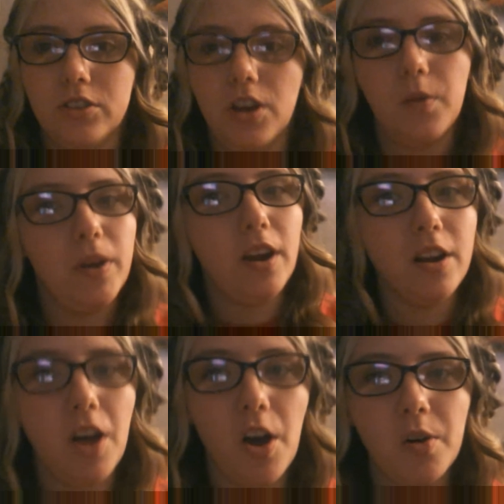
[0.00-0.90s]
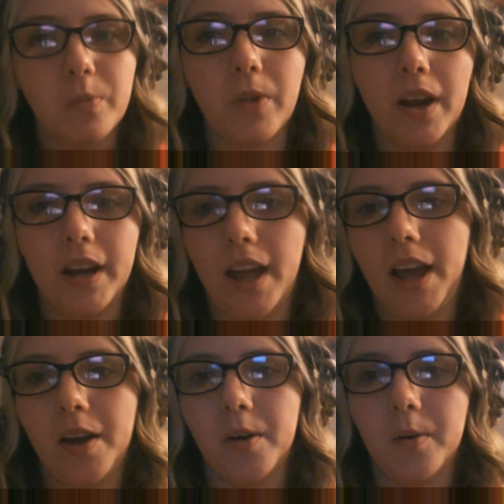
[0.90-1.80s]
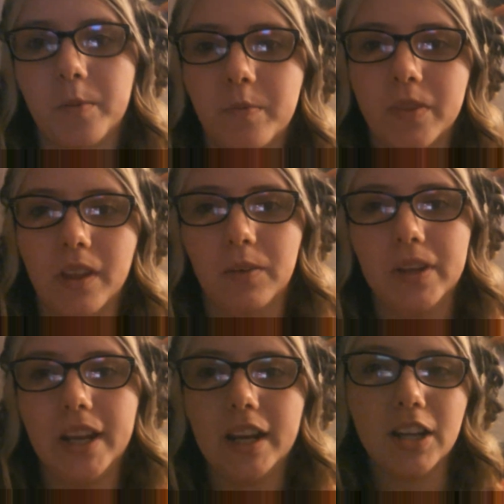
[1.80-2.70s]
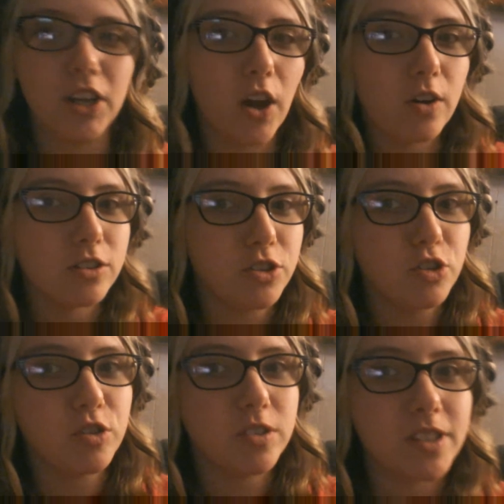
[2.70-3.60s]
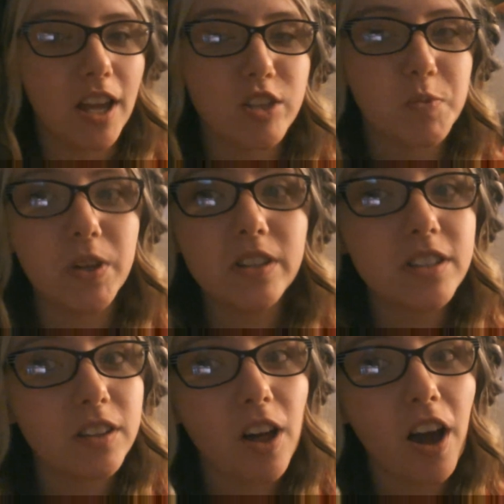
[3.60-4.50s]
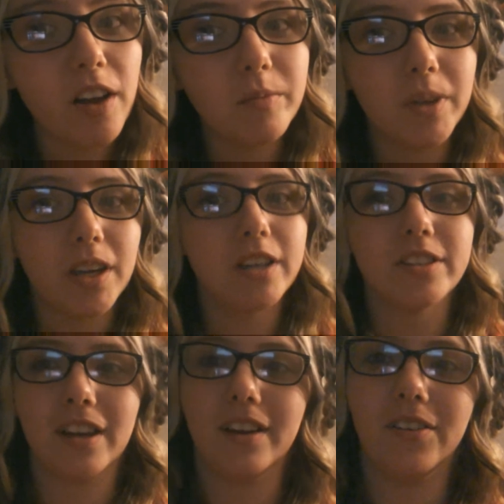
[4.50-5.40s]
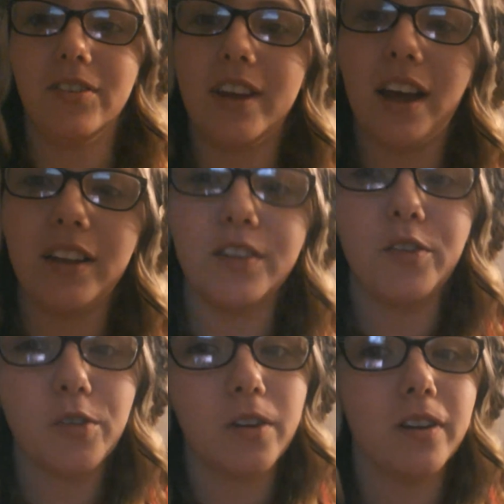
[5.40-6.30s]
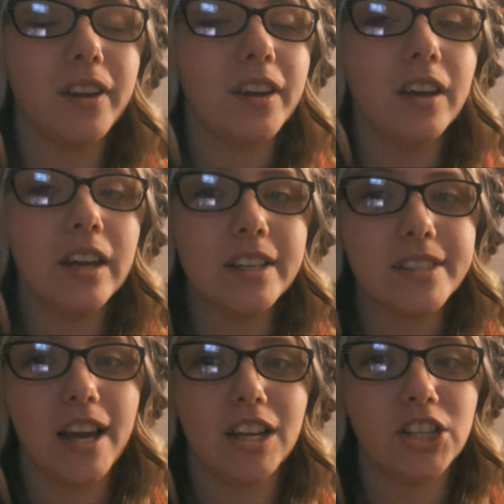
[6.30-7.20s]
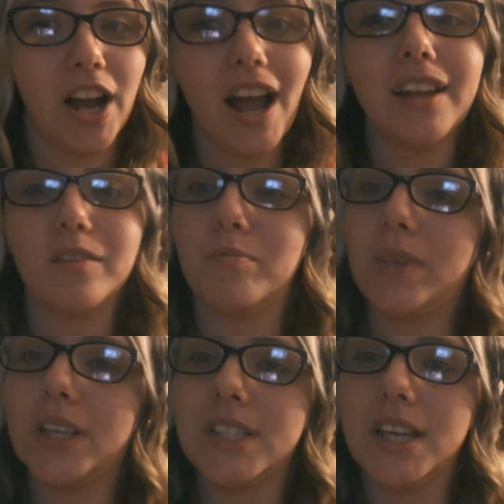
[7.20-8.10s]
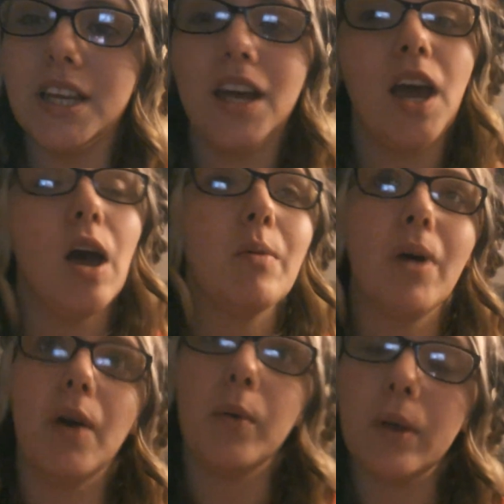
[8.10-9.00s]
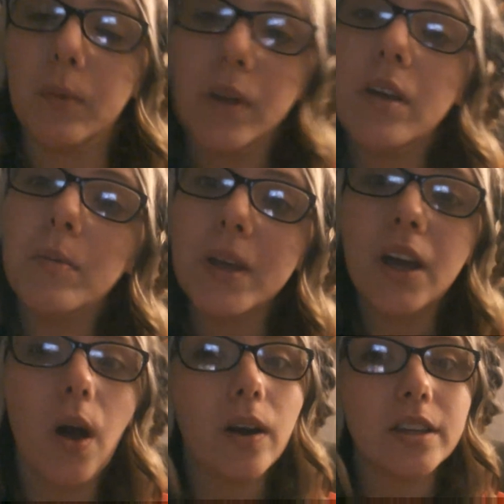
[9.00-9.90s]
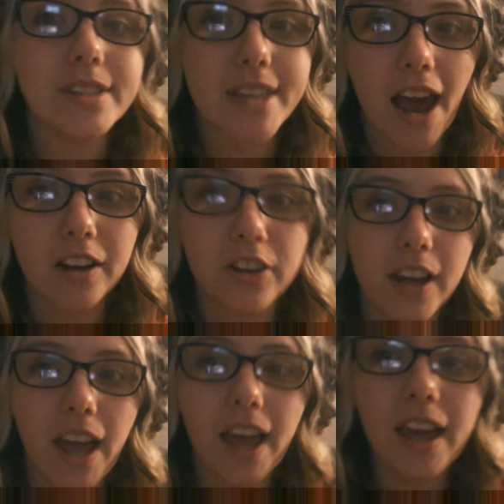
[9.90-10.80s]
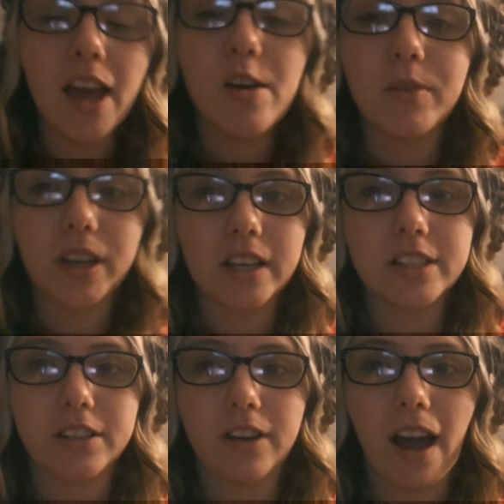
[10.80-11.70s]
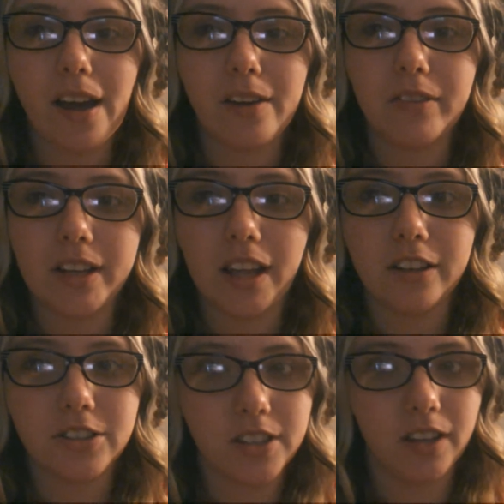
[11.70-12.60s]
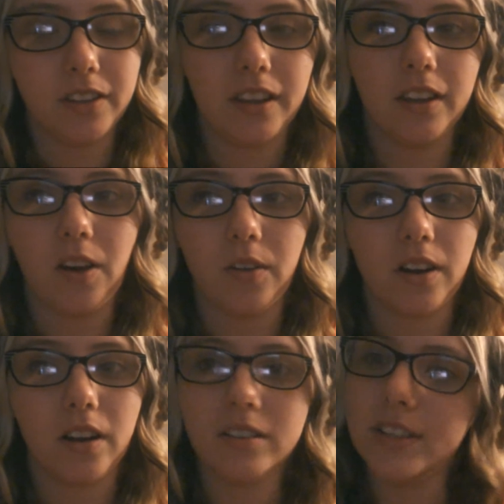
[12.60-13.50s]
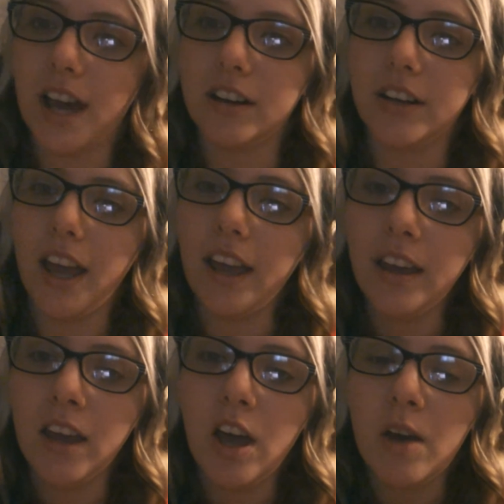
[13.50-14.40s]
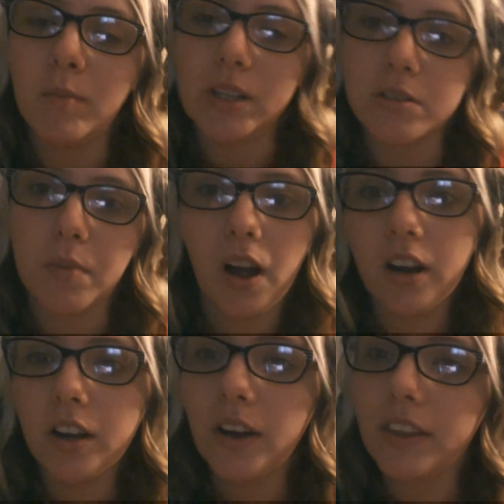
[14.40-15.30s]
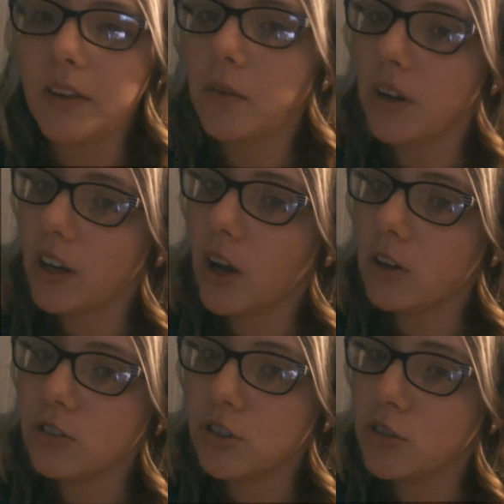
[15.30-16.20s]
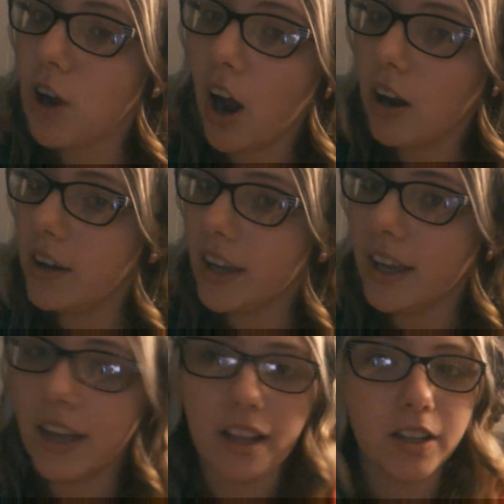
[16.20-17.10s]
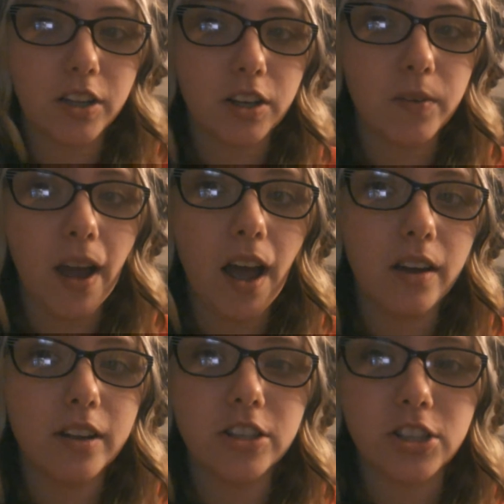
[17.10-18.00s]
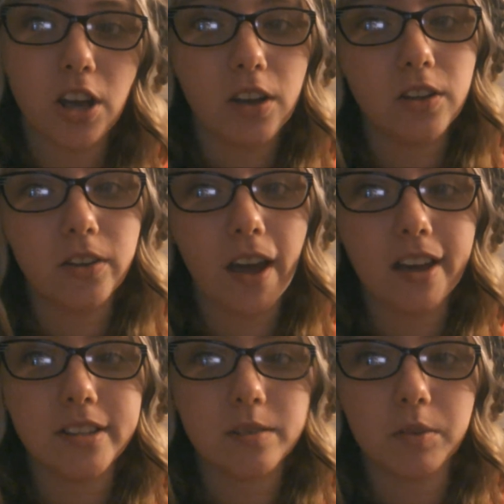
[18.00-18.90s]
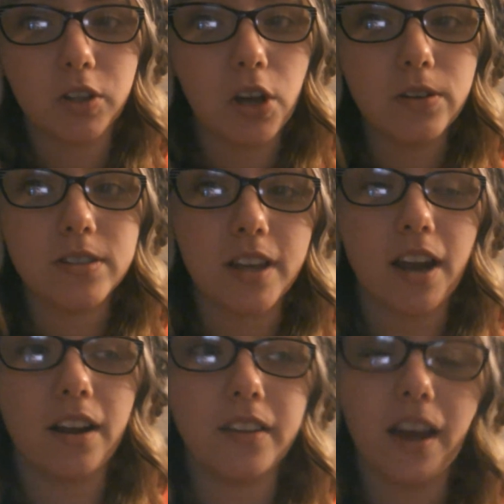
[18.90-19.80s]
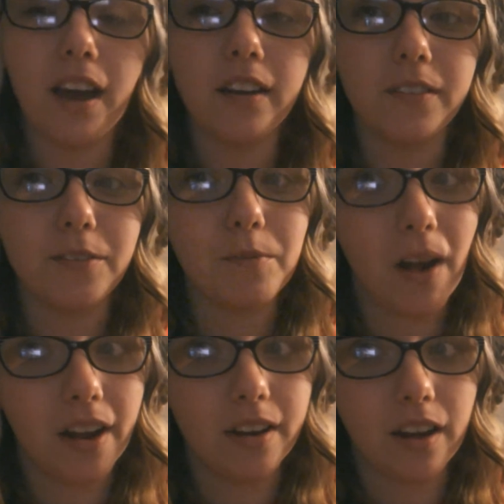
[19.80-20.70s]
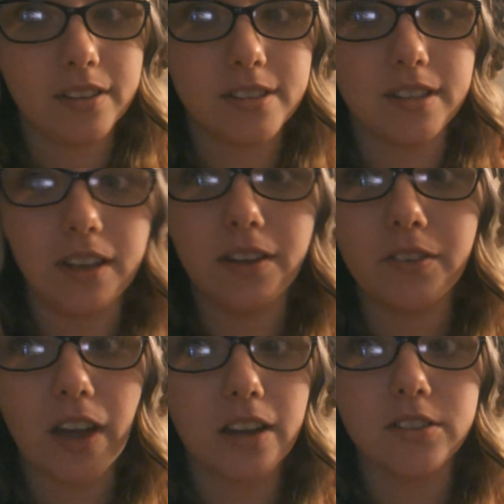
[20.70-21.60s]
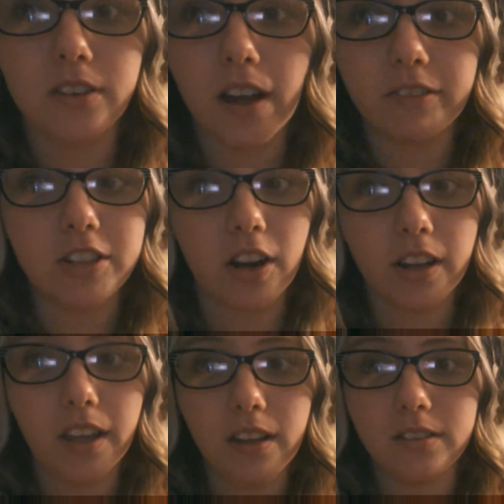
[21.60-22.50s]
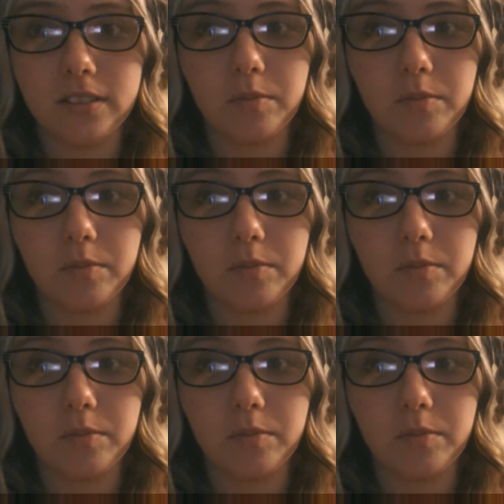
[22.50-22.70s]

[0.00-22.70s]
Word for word: So we are home right now. We didn't go to Sally's Beauty Salon because uh, we got a little really sidetracked and busy, but we will be going Saturday because they'll have another sale thing going on Saturday. But tomorrow I think we're going to go to Target and look around and show you guys some clothes there that you might not see if you guys don't have a Target.